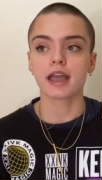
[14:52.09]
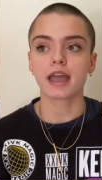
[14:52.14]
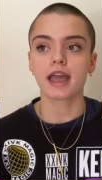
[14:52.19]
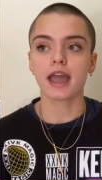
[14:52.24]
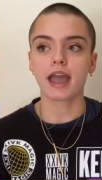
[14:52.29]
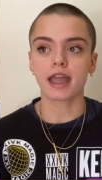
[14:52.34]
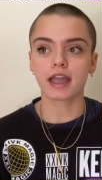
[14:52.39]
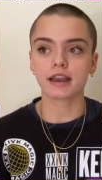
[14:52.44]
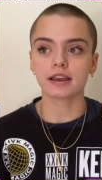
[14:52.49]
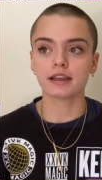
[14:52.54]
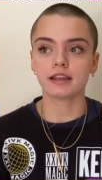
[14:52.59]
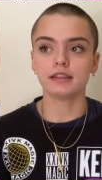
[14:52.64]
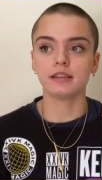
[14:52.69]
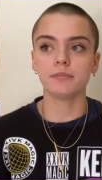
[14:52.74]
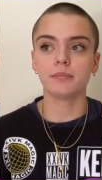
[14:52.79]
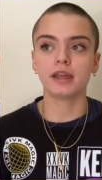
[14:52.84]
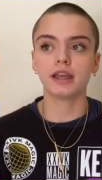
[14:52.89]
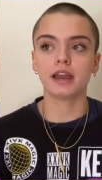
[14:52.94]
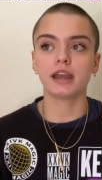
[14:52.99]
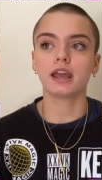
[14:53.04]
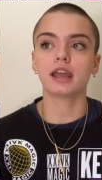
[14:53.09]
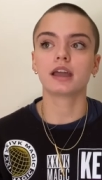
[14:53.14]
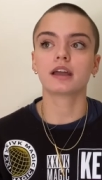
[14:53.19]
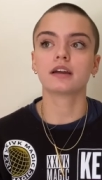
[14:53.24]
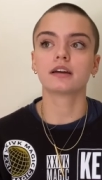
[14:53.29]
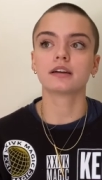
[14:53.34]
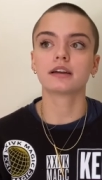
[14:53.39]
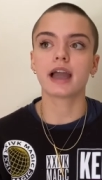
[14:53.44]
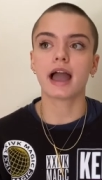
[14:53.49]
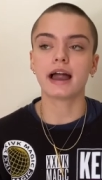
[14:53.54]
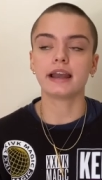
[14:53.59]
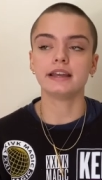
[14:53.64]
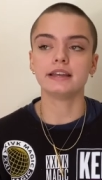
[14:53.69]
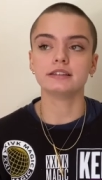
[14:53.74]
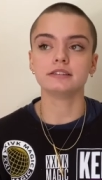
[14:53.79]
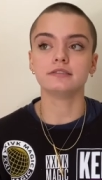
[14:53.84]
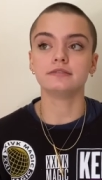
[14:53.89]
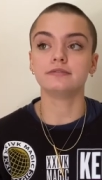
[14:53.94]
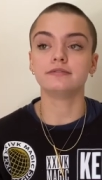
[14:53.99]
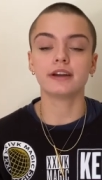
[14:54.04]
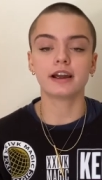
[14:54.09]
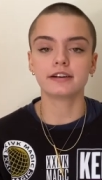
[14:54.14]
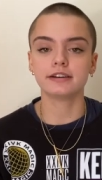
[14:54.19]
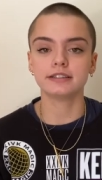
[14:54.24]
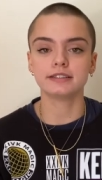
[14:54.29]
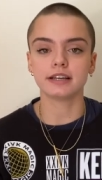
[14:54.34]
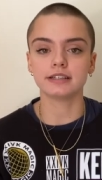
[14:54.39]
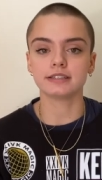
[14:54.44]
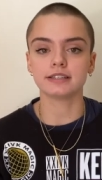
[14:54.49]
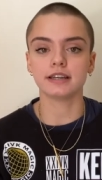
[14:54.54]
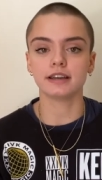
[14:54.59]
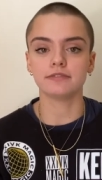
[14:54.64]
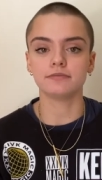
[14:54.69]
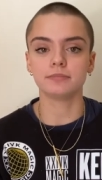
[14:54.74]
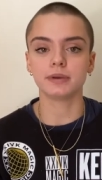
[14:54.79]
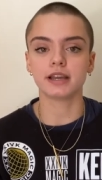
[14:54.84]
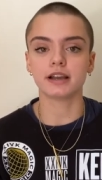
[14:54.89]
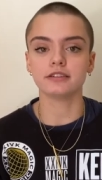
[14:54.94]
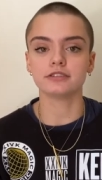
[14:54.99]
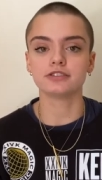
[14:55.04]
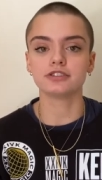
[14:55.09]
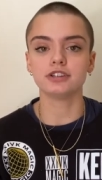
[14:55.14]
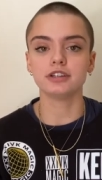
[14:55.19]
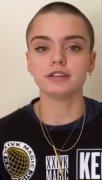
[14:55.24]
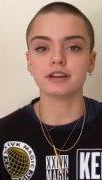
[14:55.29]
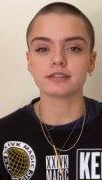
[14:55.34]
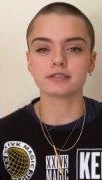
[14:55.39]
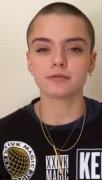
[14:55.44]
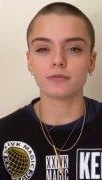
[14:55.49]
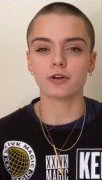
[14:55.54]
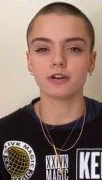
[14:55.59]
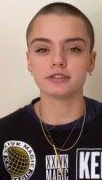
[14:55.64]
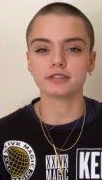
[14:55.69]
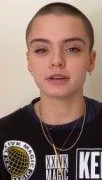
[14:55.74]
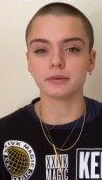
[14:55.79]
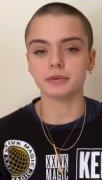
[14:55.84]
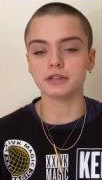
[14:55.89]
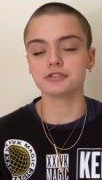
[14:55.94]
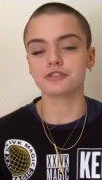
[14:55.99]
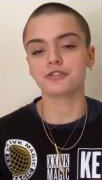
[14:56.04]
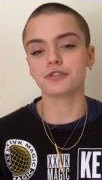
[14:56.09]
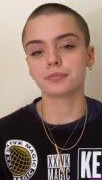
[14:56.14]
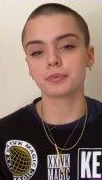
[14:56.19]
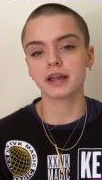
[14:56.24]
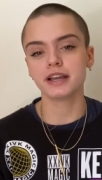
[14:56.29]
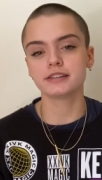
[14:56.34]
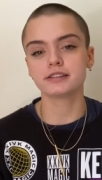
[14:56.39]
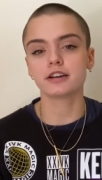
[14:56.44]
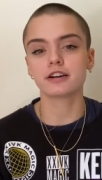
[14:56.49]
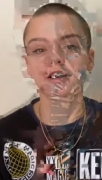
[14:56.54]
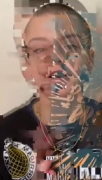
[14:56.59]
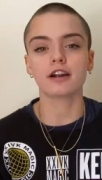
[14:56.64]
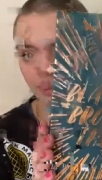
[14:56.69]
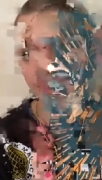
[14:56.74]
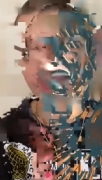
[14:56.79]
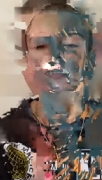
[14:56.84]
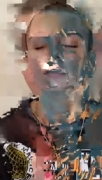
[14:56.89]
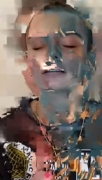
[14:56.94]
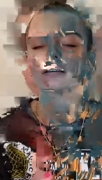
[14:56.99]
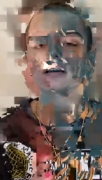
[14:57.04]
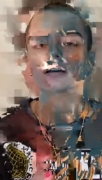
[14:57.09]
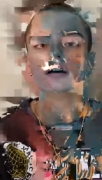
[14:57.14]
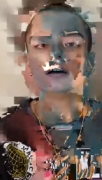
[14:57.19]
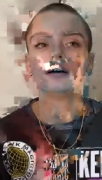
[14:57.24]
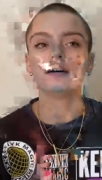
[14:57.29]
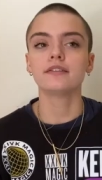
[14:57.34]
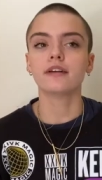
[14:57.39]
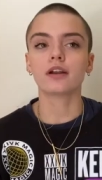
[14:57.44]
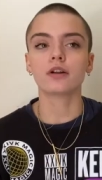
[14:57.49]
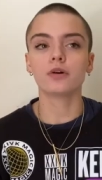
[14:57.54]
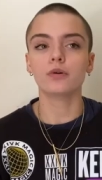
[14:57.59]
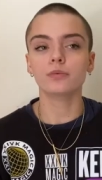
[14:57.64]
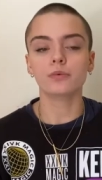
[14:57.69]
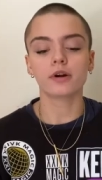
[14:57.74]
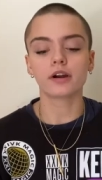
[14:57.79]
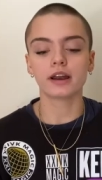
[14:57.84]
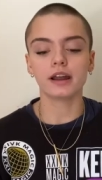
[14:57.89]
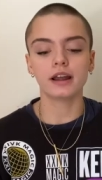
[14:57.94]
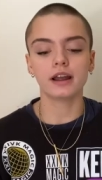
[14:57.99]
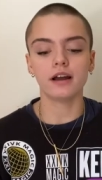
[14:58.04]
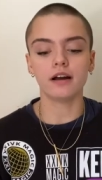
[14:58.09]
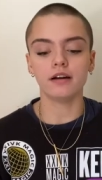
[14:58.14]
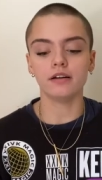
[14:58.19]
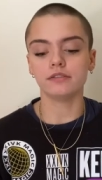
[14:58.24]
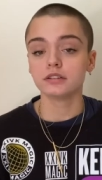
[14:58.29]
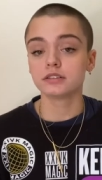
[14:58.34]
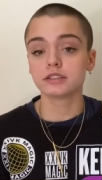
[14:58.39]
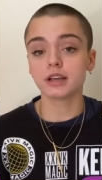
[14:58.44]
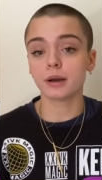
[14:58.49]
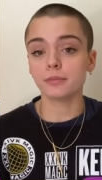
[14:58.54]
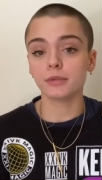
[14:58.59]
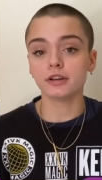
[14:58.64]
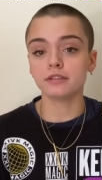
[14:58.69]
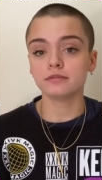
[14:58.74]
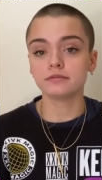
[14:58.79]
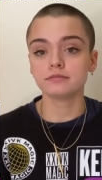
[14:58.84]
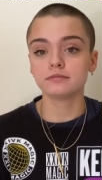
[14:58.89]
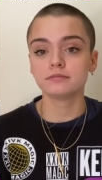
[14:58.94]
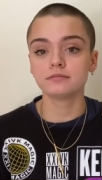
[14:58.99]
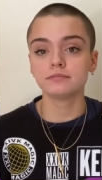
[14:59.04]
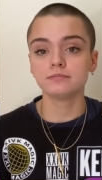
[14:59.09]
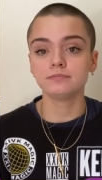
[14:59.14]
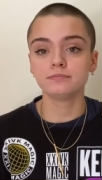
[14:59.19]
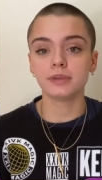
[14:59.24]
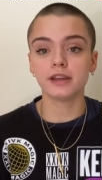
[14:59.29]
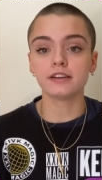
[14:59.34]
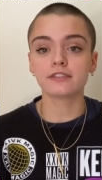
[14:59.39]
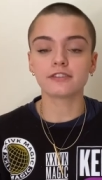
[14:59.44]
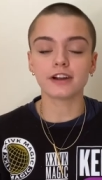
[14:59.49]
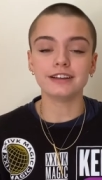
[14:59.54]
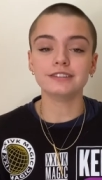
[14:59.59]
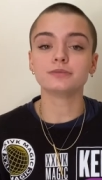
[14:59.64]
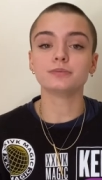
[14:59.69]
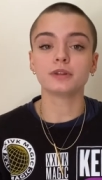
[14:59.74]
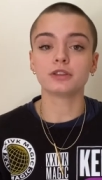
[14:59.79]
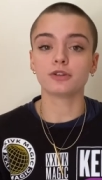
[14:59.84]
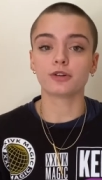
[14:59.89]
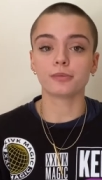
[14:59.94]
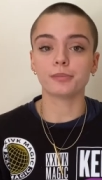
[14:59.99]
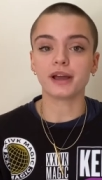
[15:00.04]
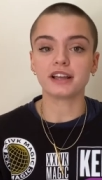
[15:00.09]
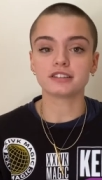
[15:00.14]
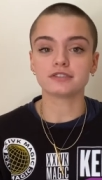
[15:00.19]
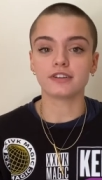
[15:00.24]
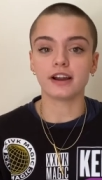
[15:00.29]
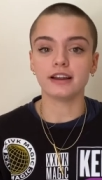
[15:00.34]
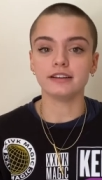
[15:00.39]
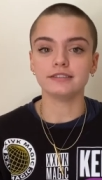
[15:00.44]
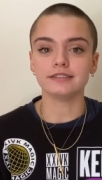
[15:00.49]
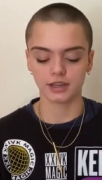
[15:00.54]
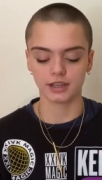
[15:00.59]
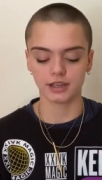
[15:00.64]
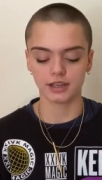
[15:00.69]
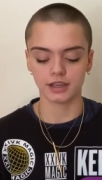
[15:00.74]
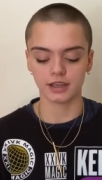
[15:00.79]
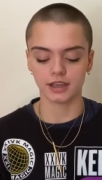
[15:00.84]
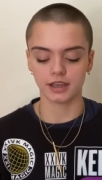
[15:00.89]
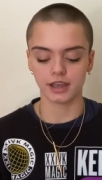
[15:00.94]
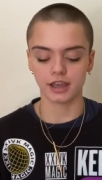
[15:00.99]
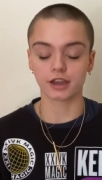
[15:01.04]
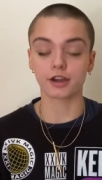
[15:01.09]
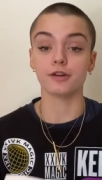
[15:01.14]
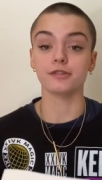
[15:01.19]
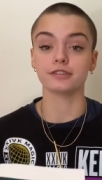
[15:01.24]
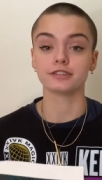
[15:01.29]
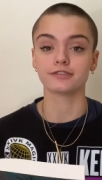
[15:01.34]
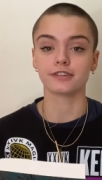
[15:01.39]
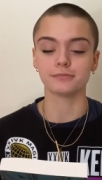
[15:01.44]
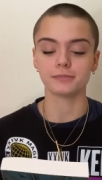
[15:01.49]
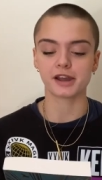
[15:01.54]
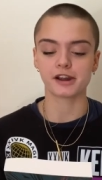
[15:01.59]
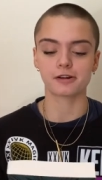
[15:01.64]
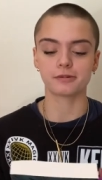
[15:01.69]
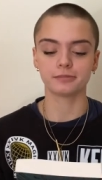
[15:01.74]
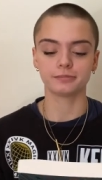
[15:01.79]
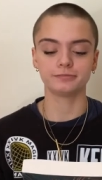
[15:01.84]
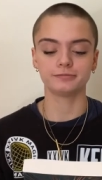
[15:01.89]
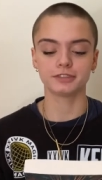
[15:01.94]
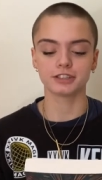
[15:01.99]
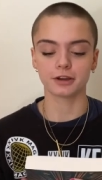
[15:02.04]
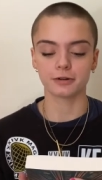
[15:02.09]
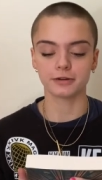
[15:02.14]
And in the beginning, Caddy is very tentative because she doesn't want someone to replace her and that whole worry of someone being friends with your best friend, it goes from there. So